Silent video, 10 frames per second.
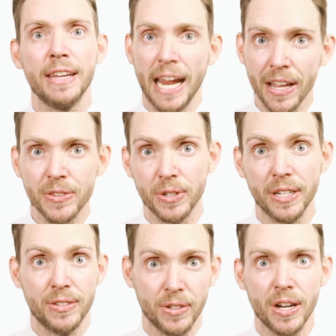
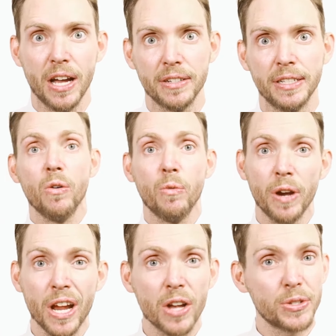cancerous or not.
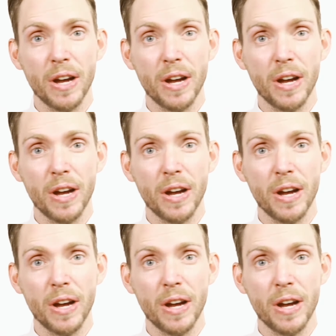We also